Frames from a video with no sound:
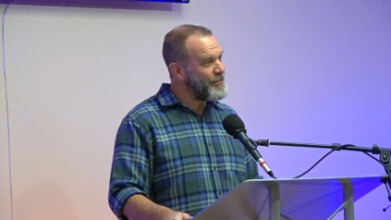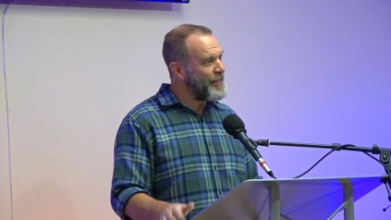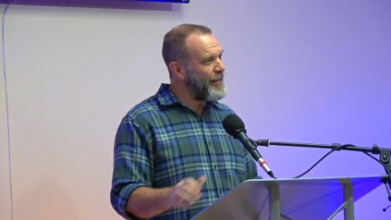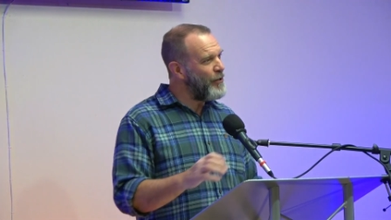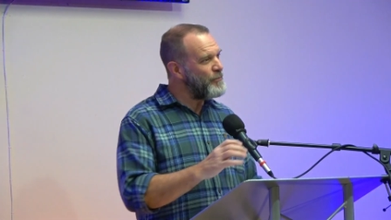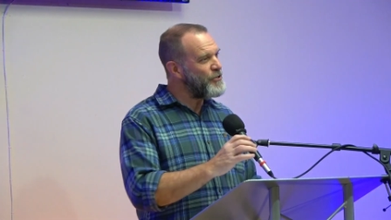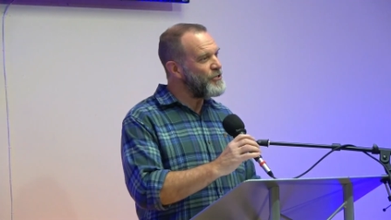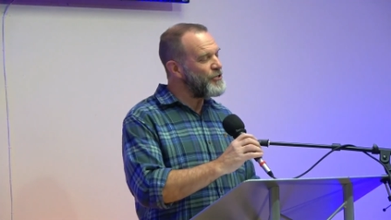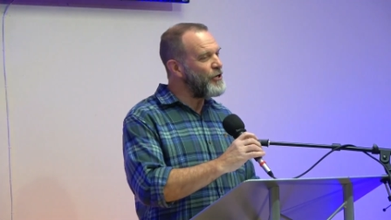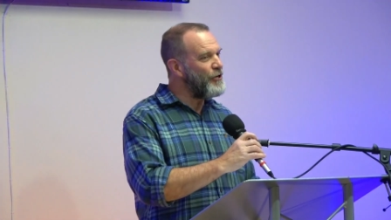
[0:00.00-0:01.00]
and it helps
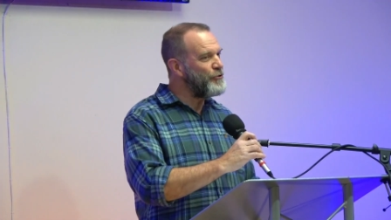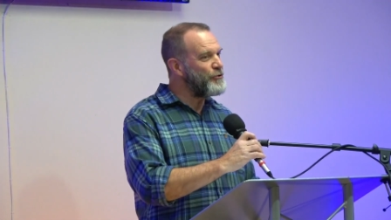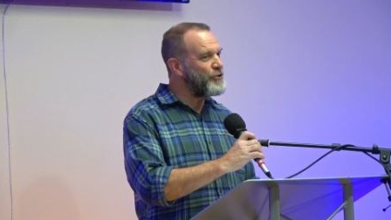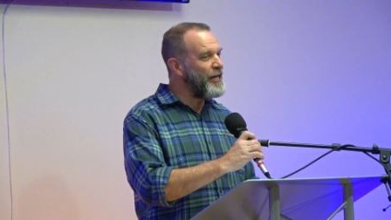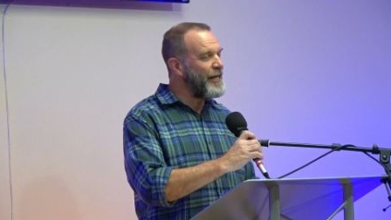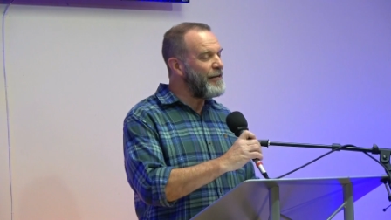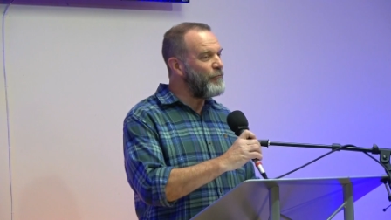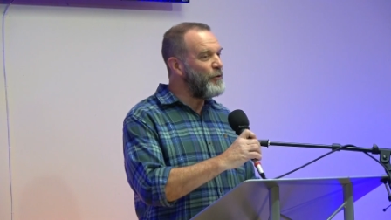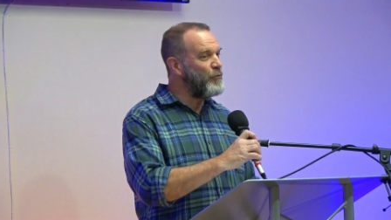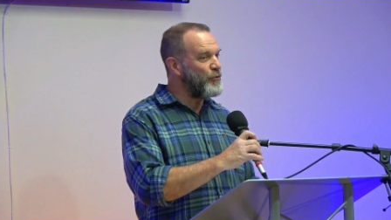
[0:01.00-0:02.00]
us to understand if
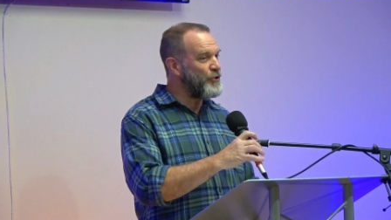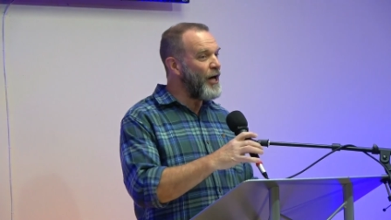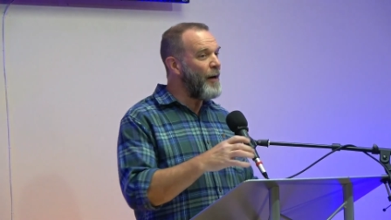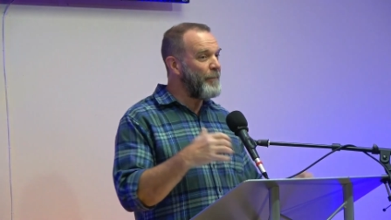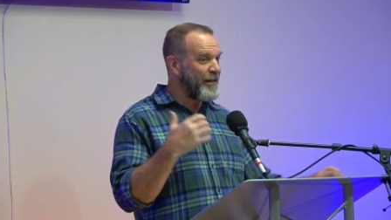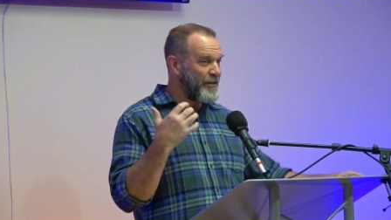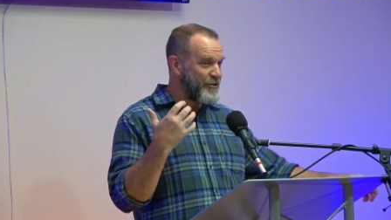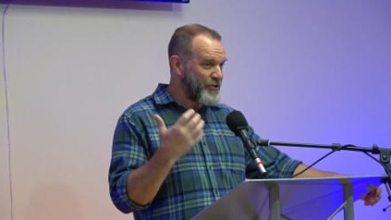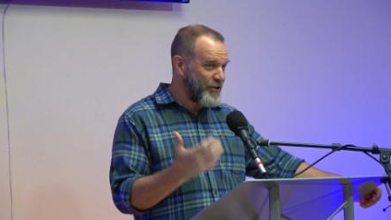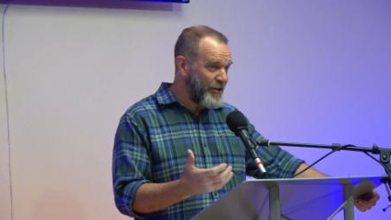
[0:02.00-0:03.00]
we will stop and
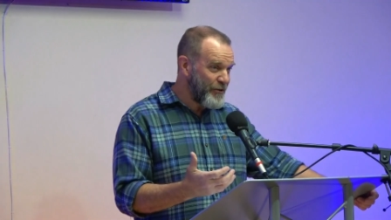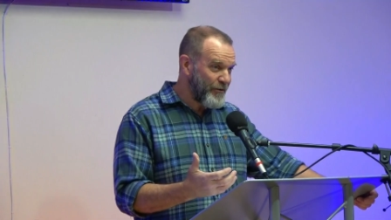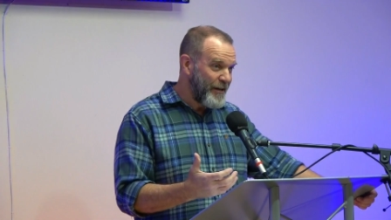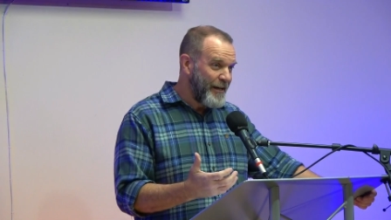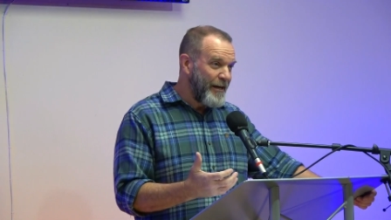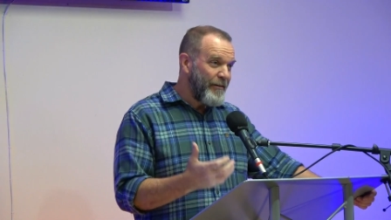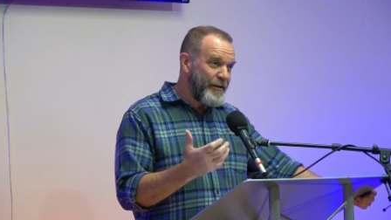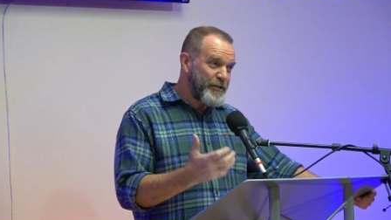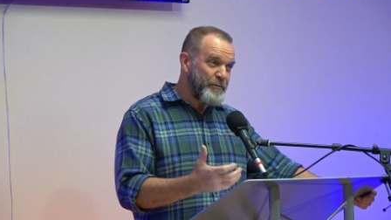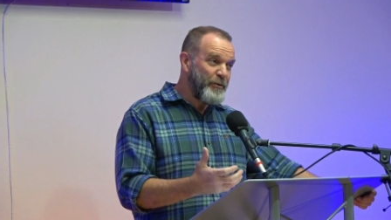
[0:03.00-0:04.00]
consider
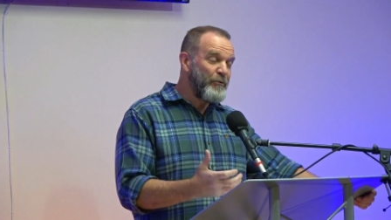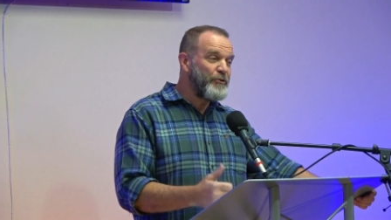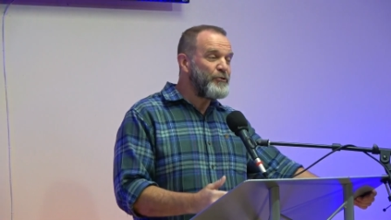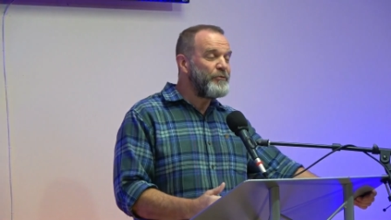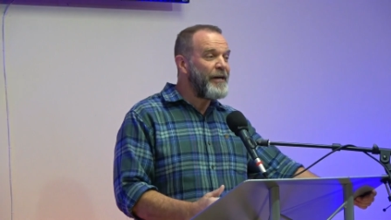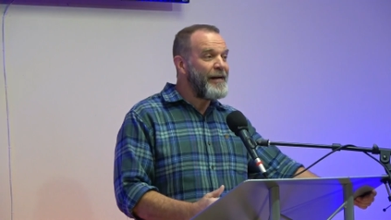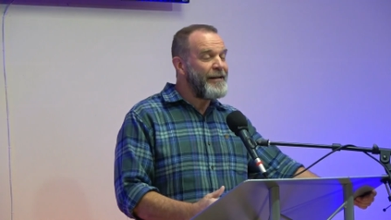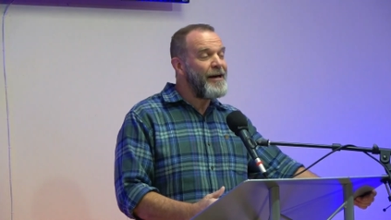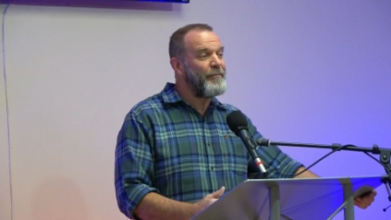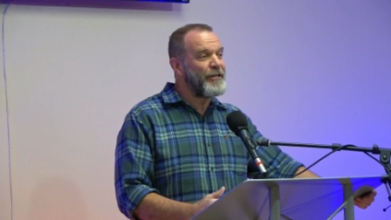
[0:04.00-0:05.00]
these spiritual
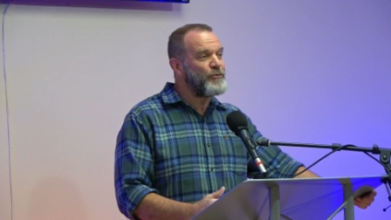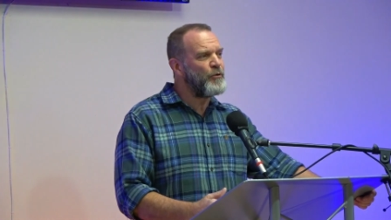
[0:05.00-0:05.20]
dynamics.